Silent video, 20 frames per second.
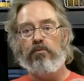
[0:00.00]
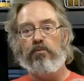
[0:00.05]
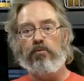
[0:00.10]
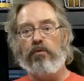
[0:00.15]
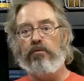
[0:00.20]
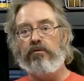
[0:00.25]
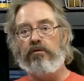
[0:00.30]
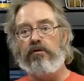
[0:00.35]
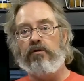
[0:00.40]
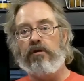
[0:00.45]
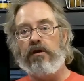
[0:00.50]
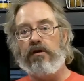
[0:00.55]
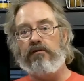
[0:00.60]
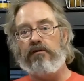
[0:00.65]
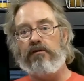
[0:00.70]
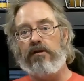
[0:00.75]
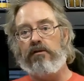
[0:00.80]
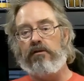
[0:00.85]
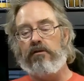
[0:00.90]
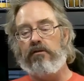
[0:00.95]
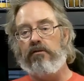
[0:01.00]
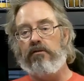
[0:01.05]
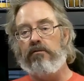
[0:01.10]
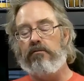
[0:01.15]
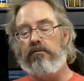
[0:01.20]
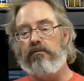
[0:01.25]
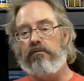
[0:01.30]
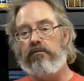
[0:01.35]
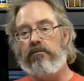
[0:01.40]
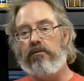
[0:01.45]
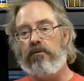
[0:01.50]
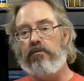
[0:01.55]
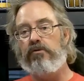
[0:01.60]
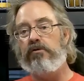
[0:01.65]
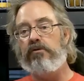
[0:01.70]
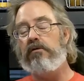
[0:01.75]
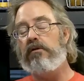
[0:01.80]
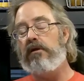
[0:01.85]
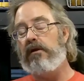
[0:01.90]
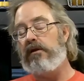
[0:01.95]
What would you guys like to do? What
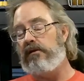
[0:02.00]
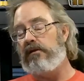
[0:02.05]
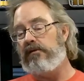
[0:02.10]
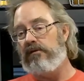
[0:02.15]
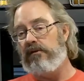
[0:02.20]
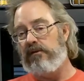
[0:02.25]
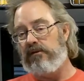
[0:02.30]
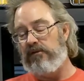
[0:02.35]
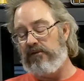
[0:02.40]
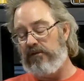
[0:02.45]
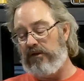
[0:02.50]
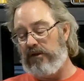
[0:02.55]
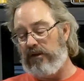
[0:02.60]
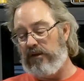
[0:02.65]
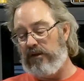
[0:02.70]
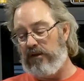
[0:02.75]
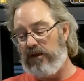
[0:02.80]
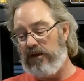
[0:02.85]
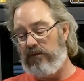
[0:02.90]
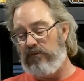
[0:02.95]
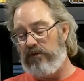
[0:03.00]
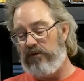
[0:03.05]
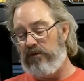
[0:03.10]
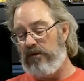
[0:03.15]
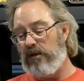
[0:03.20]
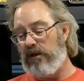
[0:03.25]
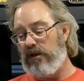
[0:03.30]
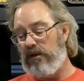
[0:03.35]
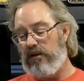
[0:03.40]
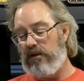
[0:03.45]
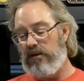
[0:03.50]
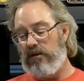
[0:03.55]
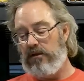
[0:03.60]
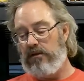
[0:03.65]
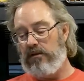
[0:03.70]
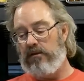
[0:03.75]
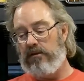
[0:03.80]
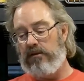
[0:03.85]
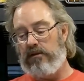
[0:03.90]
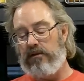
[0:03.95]
would you like to see? Like, would you like
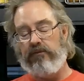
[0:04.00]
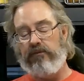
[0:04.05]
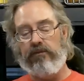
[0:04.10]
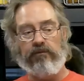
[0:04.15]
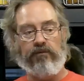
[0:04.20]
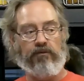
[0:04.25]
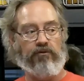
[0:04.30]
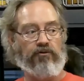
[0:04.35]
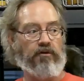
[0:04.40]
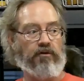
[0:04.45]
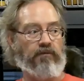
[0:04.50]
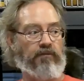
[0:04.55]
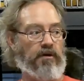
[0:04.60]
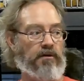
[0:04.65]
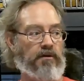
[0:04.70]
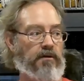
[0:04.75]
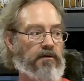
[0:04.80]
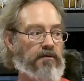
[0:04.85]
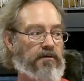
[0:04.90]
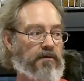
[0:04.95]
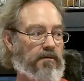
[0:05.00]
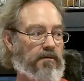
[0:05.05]
different versions of hot dogs?